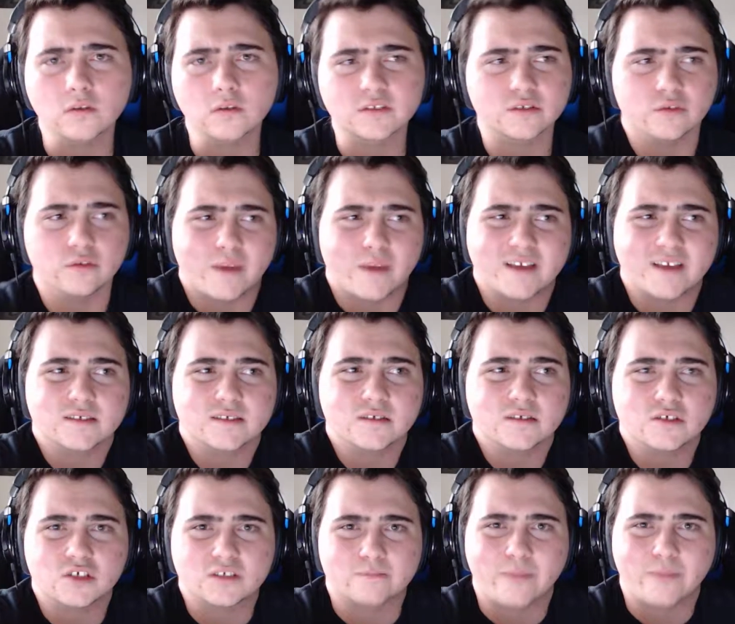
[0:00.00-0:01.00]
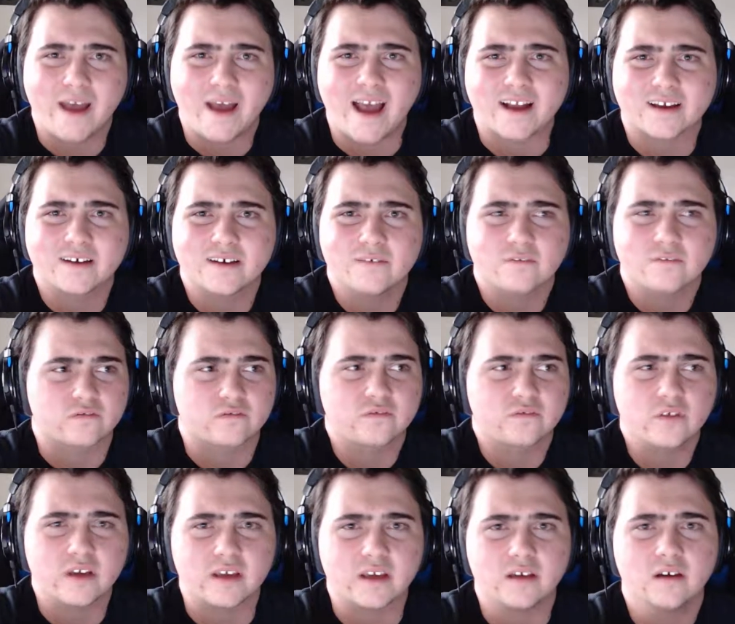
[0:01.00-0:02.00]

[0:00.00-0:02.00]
So you basically just back for free,